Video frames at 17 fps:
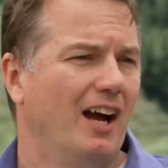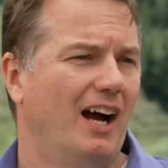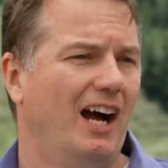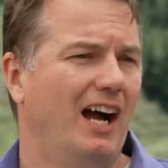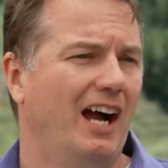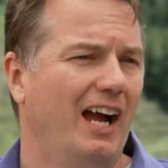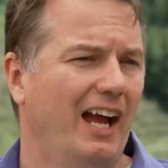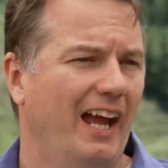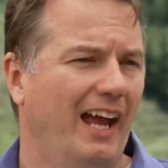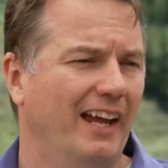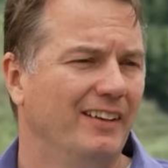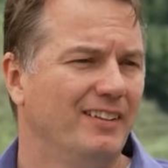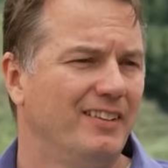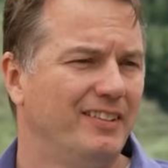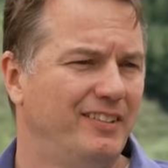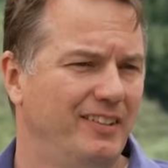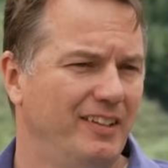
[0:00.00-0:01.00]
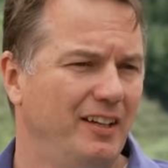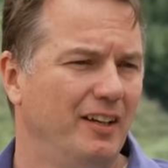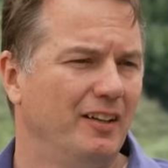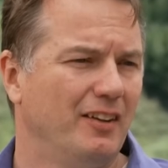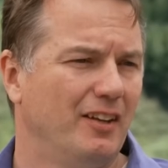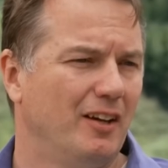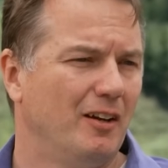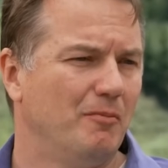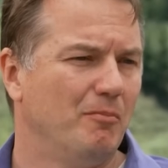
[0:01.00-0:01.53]
and seeing
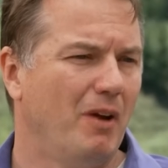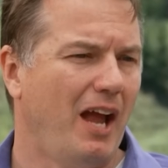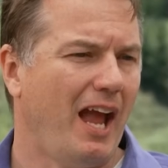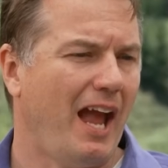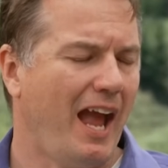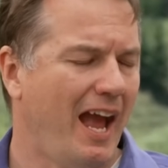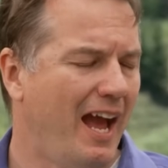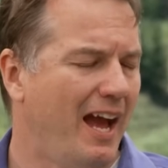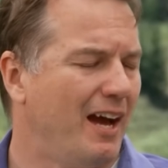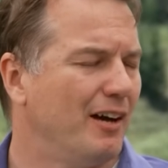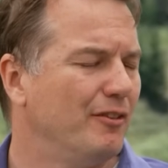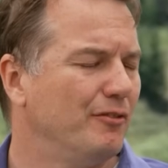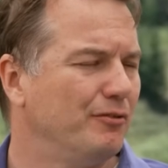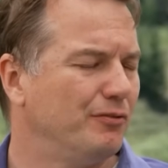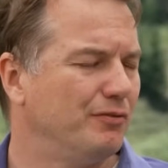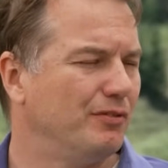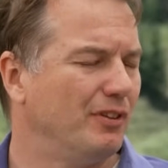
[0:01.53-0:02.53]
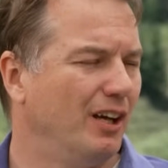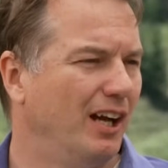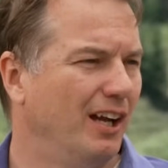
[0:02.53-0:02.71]
them have